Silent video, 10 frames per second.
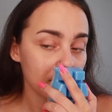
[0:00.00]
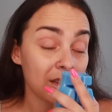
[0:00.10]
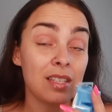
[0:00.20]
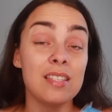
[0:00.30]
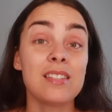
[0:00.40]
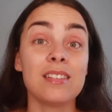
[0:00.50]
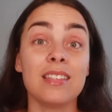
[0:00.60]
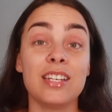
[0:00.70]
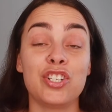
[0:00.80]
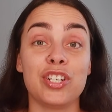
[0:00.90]
This is
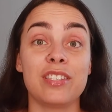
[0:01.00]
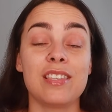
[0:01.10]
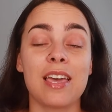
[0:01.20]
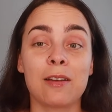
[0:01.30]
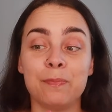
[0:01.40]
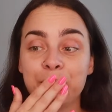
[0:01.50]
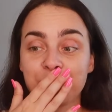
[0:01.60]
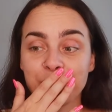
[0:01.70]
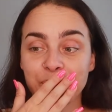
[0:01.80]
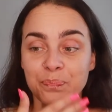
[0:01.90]
delicious. Like,
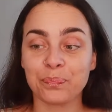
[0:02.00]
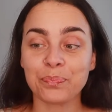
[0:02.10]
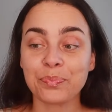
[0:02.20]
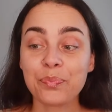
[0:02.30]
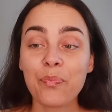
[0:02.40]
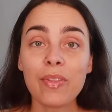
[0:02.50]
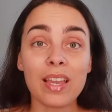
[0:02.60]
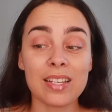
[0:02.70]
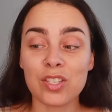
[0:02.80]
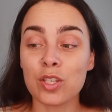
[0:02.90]

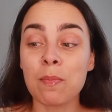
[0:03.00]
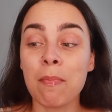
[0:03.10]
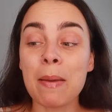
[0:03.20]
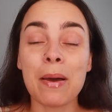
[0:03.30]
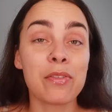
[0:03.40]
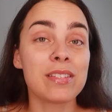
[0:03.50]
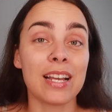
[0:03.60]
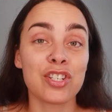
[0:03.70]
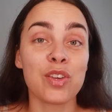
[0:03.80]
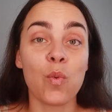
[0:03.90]
excuse me, my mouth is
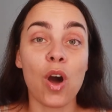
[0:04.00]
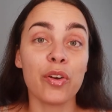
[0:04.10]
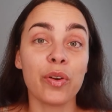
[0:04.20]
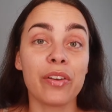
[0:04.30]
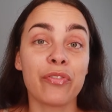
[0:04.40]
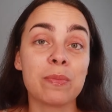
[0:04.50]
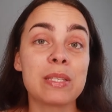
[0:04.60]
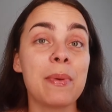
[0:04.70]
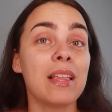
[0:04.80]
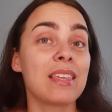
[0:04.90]
actually watering from
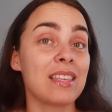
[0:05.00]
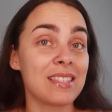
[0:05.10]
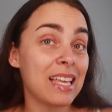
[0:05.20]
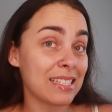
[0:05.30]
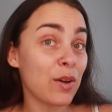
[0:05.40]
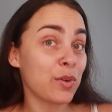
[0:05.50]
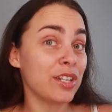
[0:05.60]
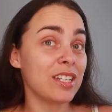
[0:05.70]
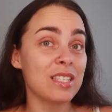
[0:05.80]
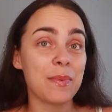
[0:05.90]
smelling this. That's how
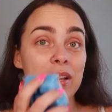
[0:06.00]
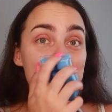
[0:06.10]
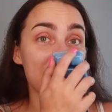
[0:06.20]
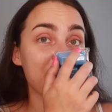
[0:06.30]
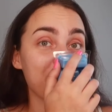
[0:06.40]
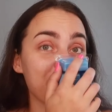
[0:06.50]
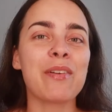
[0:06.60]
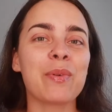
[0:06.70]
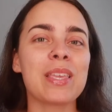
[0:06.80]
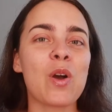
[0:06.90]
good it smells. I
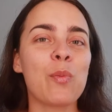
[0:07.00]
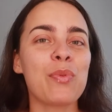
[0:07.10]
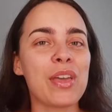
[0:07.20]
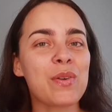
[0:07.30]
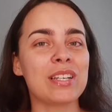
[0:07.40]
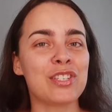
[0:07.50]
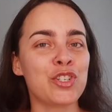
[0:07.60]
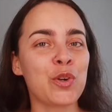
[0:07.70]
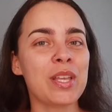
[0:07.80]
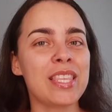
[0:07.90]
really hope that you guys
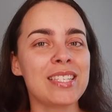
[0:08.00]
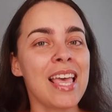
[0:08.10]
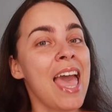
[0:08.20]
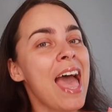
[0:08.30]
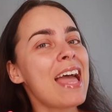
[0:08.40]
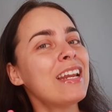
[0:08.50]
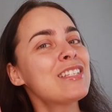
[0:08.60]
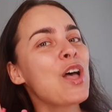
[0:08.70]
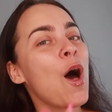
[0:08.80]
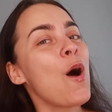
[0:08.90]
enjoyed this. And
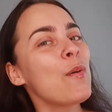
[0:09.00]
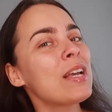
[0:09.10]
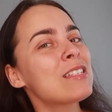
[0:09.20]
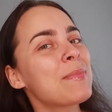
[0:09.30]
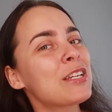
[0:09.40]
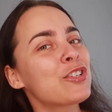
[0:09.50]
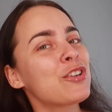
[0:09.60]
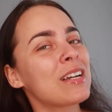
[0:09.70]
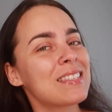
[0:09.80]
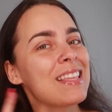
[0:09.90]
as always, make sure you
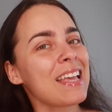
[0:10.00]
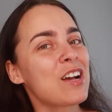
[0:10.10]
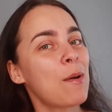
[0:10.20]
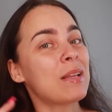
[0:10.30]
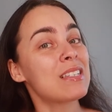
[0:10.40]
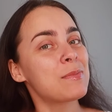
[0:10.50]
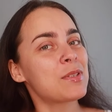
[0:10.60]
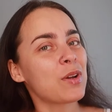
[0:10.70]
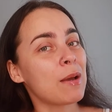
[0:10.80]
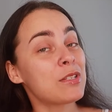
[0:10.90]
guys like, comment,
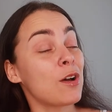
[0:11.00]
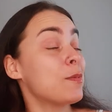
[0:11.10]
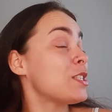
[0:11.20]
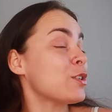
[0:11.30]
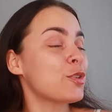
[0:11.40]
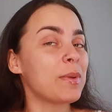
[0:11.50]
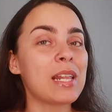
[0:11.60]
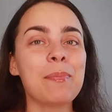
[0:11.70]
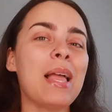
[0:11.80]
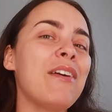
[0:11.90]
subscribe to all my social
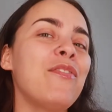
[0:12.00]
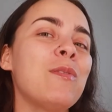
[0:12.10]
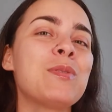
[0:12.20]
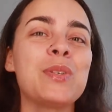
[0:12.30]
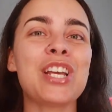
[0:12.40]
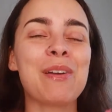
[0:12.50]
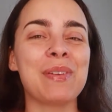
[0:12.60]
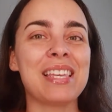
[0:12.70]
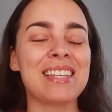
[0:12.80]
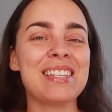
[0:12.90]
media platforms, which I
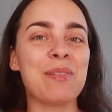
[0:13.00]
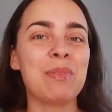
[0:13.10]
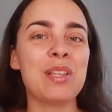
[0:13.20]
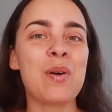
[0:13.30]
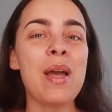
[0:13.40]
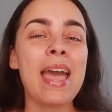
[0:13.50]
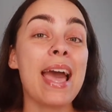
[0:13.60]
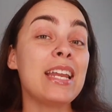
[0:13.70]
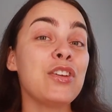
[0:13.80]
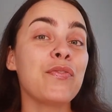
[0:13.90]
will link down below.
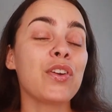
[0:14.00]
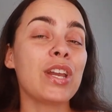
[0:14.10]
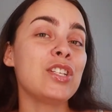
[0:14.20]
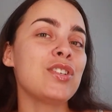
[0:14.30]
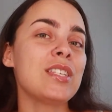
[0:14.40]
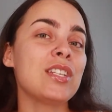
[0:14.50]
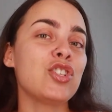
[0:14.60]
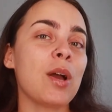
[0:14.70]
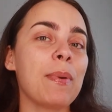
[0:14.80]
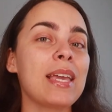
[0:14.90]
And if you're interested in
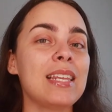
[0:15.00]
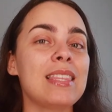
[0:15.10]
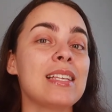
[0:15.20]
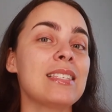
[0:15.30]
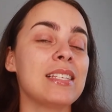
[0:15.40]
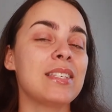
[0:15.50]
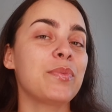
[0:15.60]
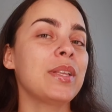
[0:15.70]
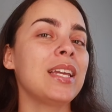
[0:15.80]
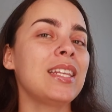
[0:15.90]
shopping anything Scentsy
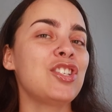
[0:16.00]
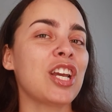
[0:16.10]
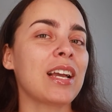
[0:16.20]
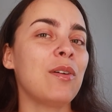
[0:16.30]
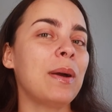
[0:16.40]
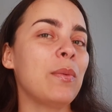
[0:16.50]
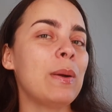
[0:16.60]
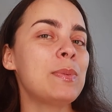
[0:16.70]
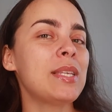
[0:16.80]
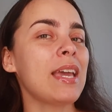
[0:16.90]
related, check out my
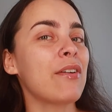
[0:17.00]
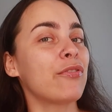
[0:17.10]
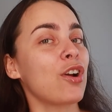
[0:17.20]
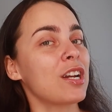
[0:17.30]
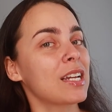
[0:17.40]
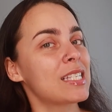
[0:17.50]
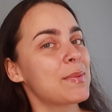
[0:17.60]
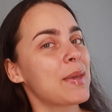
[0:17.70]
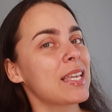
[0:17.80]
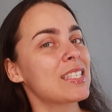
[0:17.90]
website,
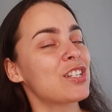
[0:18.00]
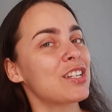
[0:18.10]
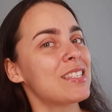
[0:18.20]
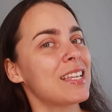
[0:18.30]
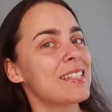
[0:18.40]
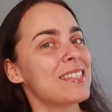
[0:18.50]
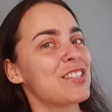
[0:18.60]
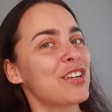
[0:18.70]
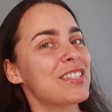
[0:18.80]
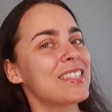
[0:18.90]

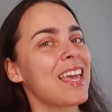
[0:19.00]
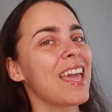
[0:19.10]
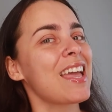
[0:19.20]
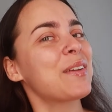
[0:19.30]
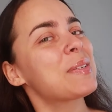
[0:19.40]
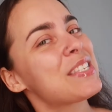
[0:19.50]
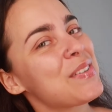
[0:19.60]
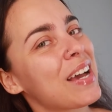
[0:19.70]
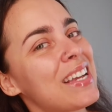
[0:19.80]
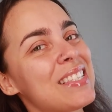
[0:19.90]
veronicadomingues.scentsy.ca. And I'll see you
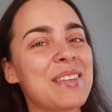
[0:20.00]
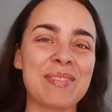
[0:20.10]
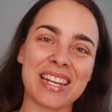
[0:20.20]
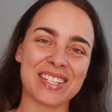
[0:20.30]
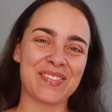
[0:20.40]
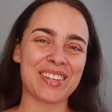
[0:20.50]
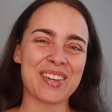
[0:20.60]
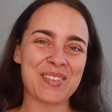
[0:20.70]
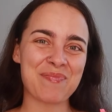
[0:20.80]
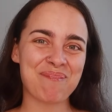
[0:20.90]
guys in my next
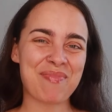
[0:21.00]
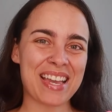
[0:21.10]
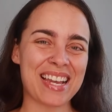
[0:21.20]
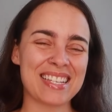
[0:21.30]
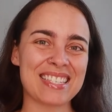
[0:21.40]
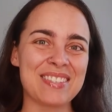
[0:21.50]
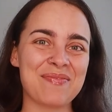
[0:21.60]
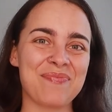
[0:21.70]
video. Bye guys.